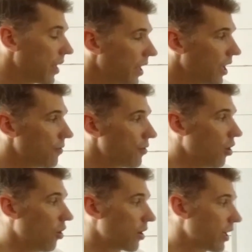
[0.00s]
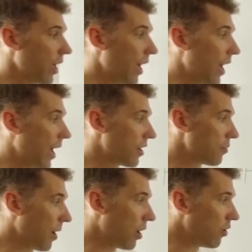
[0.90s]
If you look at the
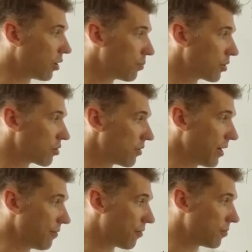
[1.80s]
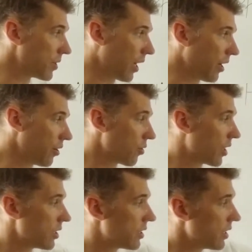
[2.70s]
power output right from that, you
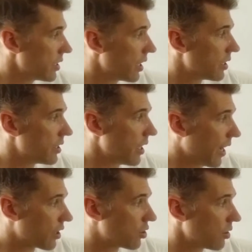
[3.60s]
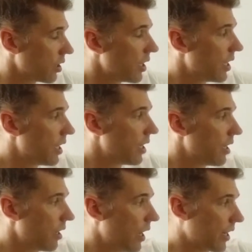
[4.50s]
can see that the actual
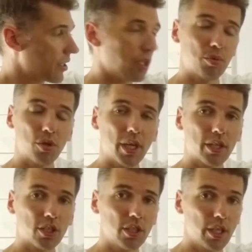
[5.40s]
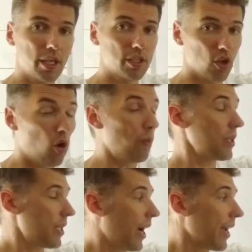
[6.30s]
lactate production is
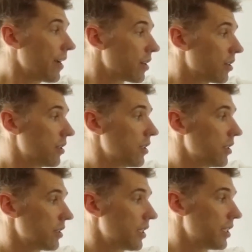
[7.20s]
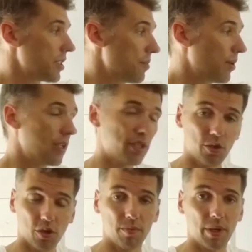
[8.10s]
always higher than the ability to
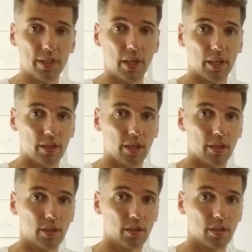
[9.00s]
combust lactate.